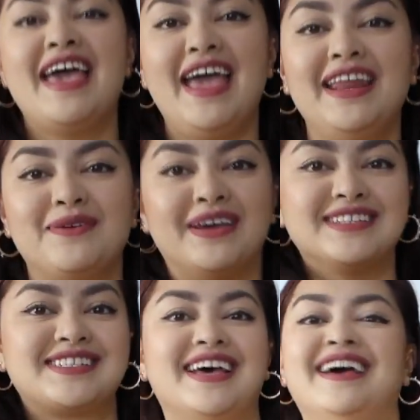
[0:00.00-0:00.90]

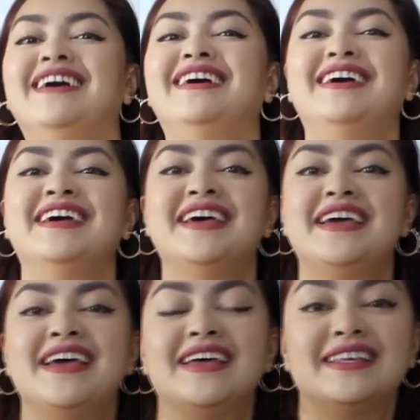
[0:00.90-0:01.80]
Anyways,
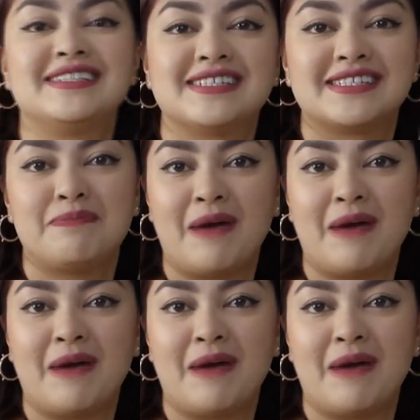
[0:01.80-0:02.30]
this is the